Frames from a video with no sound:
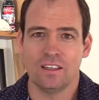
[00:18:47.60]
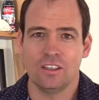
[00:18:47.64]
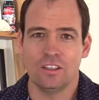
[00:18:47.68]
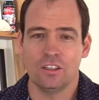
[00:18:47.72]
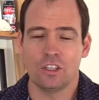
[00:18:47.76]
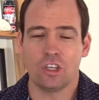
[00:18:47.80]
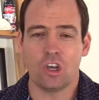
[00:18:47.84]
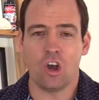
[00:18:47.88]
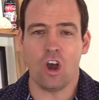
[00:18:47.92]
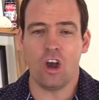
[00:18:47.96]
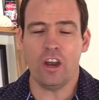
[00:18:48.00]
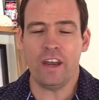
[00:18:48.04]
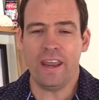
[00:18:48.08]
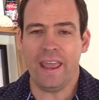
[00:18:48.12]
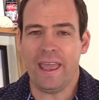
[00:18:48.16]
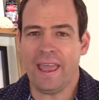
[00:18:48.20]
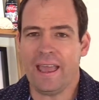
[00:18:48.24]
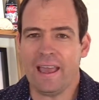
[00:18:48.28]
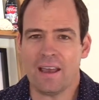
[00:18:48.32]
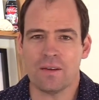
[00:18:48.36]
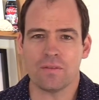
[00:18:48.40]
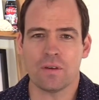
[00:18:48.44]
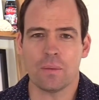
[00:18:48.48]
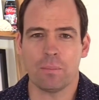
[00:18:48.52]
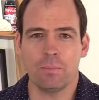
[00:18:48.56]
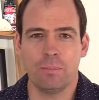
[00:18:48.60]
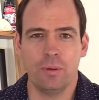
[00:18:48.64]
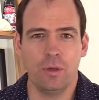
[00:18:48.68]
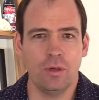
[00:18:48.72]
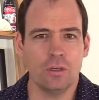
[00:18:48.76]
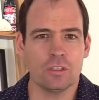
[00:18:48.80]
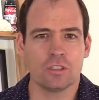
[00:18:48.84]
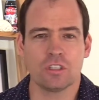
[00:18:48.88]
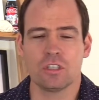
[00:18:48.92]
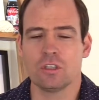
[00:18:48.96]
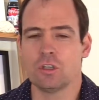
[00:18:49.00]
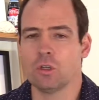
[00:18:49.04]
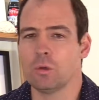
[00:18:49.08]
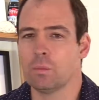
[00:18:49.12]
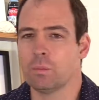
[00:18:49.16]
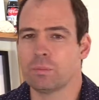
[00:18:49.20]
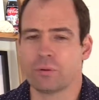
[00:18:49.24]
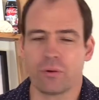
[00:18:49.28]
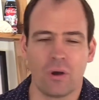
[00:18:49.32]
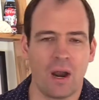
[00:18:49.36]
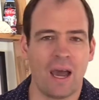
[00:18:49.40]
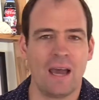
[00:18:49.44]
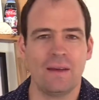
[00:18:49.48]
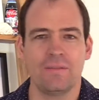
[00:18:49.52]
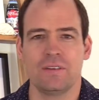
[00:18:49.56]
You can't have a personal,
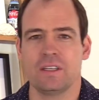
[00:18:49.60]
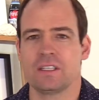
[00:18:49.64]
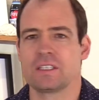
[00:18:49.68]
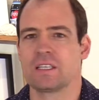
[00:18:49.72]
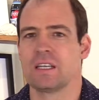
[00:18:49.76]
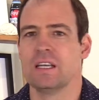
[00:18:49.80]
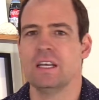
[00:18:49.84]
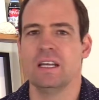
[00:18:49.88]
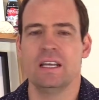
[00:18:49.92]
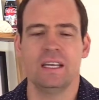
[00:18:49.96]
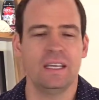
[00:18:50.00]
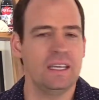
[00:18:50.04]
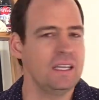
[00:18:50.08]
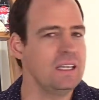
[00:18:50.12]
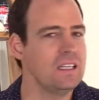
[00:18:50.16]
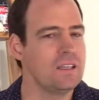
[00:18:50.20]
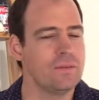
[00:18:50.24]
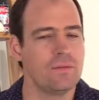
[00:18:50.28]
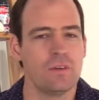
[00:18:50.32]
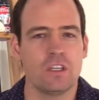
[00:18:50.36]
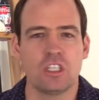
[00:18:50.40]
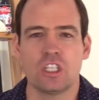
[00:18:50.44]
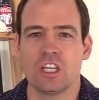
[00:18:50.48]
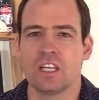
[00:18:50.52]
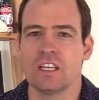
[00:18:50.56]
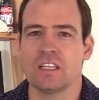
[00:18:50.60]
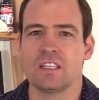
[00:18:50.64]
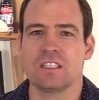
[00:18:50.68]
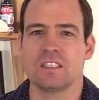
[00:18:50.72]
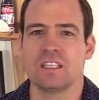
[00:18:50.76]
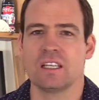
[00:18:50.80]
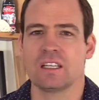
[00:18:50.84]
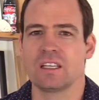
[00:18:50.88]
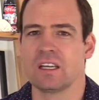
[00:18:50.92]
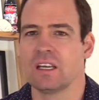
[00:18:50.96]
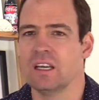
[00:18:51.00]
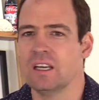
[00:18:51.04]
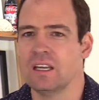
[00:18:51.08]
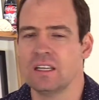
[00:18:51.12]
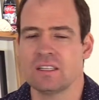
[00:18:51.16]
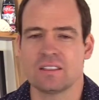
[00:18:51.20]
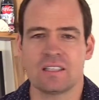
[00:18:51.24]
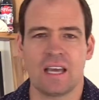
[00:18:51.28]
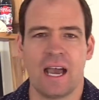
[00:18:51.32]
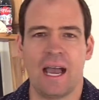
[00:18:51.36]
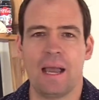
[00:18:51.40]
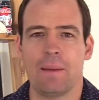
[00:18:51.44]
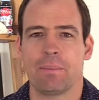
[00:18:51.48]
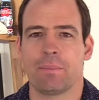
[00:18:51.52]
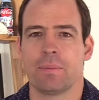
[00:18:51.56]
private, individualistic
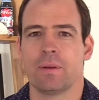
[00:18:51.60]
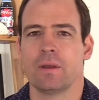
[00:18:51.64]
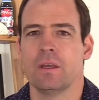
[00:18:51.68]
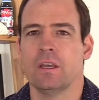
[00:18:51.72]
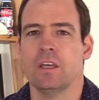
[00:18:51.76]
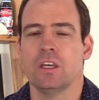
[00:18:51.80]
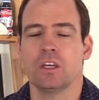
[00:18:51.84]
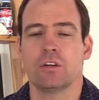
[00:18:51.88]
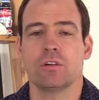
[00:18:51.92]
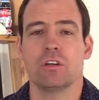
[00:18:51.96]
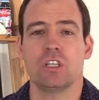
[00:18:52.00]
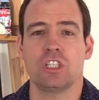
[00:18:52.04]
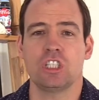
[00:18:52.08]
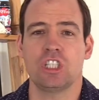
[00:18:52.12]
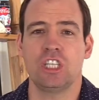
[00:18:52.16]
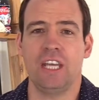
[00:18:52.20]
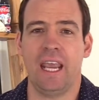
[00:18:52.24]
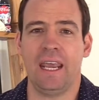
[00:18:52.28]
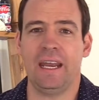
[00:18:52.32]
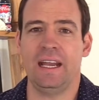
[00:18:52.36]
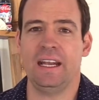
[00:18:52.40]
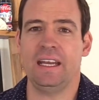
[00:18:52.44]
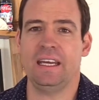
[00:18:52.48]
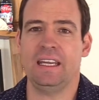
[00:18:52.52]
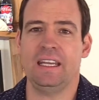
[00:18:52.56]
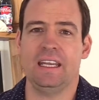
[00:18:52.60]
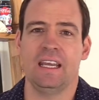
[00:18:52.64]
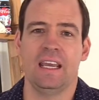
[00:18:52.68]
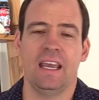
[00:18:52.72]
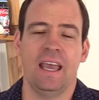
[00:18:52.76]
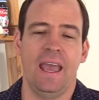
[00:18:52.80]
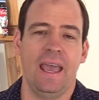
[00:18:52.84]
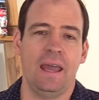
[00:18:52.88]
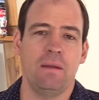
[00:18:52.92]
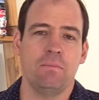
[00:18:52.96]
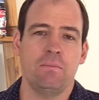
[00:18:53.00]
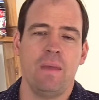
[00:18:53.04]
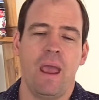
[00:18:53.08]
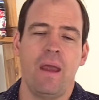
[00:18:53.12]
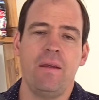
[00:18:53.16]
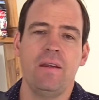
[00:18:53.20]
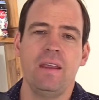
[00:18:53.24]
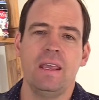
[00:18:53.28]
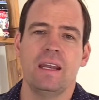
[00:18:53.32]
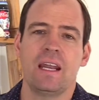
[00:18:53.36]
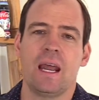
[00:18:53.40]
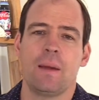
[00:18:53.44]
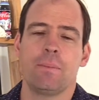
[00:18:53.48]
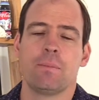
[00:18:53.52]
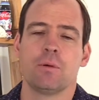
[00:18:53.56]
type Christianity and
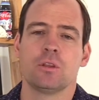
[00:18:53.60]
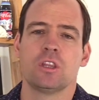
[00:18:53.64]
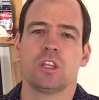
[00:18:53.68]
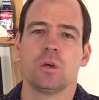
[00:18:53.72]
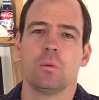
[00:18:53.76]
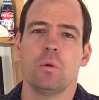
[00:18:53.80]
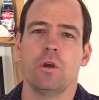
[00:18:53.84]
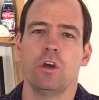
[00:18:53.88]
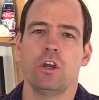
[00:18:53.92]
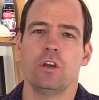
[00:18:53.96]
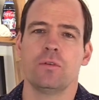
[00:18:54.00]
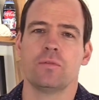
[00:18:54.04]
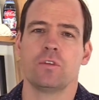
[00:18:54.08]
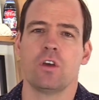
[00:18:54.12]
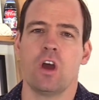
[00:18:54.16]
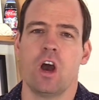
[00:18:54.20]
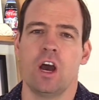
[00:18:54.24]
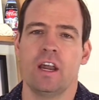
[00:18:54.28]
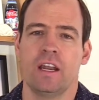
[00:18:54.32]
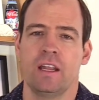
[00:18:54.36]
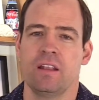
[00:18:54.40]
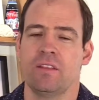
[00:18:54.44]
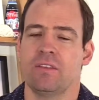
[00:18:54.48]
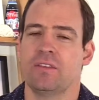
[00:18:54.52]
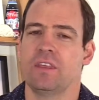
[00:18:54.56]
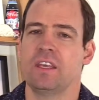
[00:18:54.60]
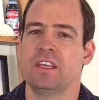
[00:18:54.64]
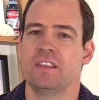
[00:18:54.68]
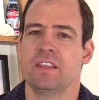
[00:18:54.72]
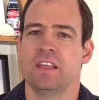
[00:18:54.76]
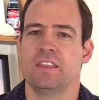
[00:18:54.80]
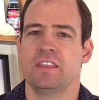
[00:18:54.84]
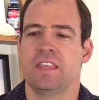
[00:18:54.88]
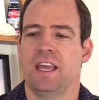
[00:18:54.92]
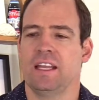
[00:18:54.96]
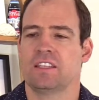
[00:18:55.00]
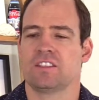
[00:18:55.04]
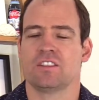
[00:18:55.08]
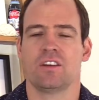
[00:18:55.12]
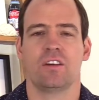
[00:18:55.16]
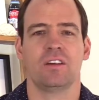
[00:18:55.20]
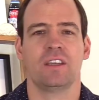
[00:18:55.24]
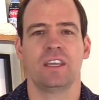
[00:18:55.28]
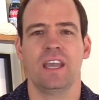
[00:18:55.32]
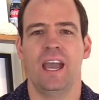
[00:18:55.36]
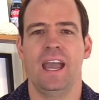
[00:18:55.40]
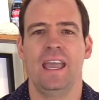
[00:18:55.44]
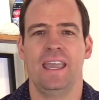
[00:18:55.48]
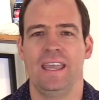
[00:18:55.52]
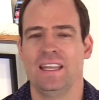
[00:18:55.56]
marry it up with the Word of God and think that that's
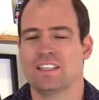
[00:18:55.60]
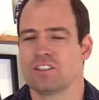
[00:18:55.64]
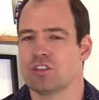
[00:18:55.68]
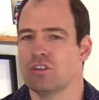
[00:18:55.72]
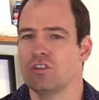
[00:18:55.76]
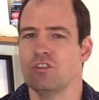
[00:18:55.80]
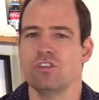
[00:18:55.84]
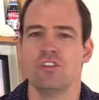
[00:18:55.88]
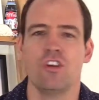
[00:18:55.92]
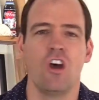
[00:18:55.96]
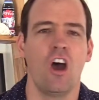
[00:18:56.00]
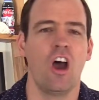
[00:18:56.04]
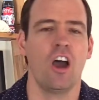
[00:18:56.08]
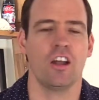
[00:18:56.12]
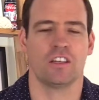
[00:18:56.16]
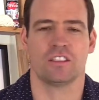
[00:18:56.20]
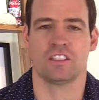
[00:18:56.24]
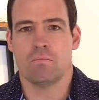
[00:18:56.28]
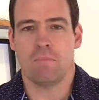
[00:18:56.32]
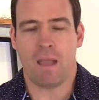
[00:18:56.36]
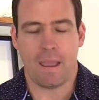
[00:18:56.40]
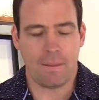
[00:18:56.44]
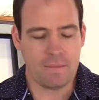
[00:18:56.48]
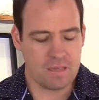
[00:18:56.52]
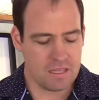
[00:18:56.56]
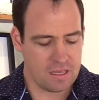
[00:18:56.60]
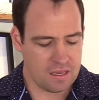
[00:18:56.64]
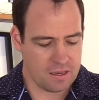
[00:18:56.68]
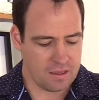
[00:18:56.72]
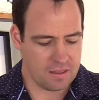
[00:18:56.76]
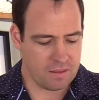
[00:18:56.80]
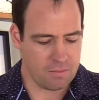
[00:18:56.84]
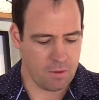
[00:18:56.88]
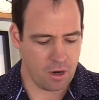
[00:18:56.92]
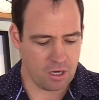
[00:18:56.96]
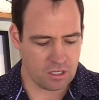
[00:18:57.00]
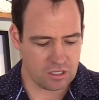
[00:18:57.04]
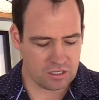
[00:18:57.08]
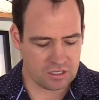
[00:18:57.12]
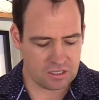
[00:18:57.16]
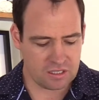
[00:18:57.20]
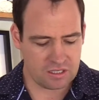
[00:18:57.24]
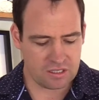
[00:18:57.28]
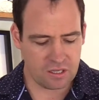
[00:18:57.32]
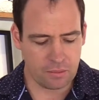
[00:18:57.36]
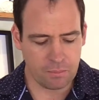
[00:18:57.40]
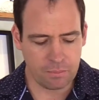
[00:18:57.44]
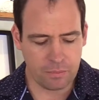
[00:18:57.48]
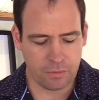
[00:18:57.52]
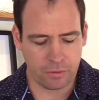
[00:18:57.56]
okay. It's not. Maybe the most
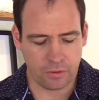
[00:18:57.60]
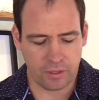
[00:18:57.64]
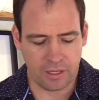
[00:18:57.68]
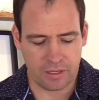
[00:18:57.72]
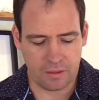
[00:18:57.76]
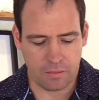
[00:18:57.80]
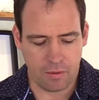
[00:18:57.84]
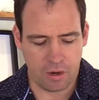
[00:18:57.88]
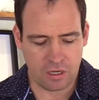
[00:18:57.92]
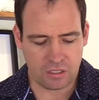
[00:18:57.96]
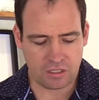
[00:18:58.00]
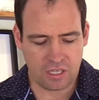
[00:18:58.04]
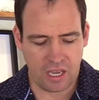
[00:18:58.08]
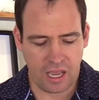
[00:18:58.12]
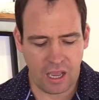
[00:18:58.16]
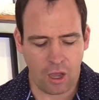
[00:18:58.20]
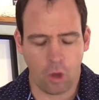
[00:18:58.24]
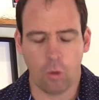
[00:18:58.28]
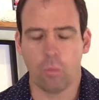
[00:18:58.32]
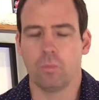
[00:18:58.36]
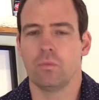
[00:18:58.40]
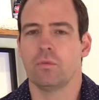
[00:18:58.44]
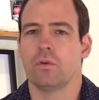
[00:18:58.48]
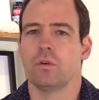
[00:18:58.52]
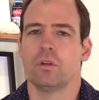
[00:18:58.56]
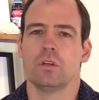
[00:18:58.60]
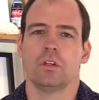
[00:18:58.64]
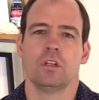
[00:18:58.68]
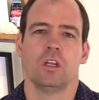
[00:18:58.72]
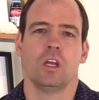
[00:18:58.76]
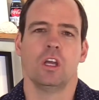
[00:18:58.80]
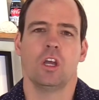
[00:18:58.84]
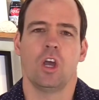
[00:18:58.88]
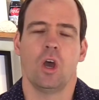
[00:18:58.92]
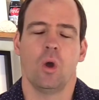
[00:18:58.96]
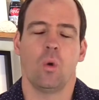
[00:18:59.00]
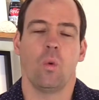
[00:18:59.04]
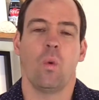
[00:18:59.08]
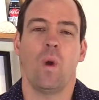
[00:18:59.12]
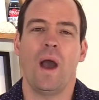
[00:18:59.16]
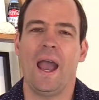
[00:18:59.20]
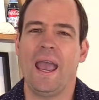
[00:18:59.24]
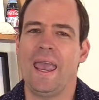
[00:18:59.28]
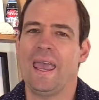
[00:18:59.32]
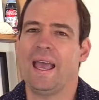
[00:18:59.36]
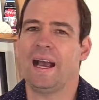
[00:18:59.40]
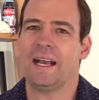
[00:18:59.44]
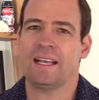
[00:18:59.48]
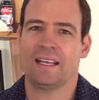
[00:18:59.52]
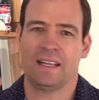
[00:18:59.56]
simple and the most helpful
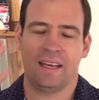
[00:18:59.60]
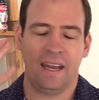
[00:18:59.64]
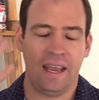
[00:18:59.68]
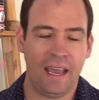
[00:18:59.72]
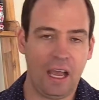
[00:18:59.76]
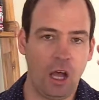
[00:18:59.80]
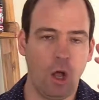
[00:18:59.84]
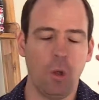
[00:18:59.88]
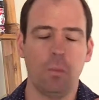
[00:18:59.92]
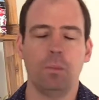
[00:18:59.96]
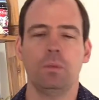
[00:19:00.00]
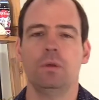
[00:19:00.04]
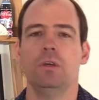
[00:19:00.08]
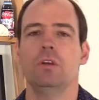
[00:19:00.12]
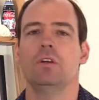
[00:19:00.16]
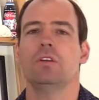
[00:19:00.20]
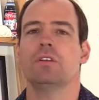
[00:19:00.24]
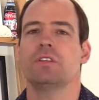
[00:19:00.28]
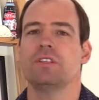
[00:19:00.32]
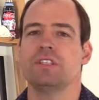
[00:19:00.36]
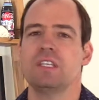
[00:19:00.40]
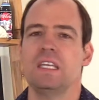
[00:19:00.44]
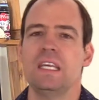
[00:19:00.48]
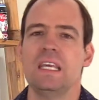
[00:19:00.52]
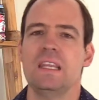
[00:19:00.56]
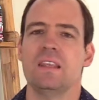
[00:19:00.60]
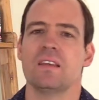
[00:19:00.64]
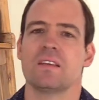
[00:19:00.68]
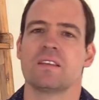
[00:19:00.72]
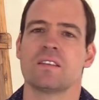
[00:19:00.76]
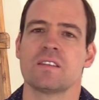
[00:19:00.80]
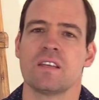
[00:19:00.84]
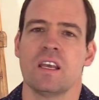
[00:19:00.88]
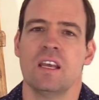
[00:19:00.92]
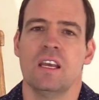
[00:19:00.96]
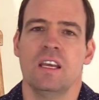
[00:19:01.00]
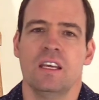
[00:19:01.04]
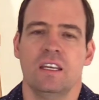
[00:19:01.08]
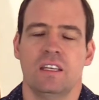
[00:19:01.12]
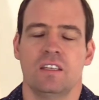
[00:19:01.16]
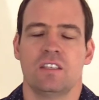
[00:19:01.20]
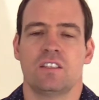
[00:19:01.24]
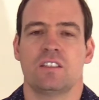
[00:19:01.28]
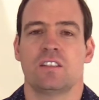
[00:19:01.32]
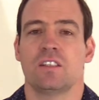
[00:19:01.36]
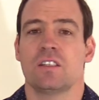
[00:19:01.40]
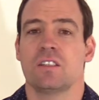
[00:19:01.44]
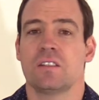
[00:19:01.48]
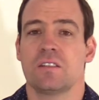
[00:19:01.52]
way I can help you to see this is to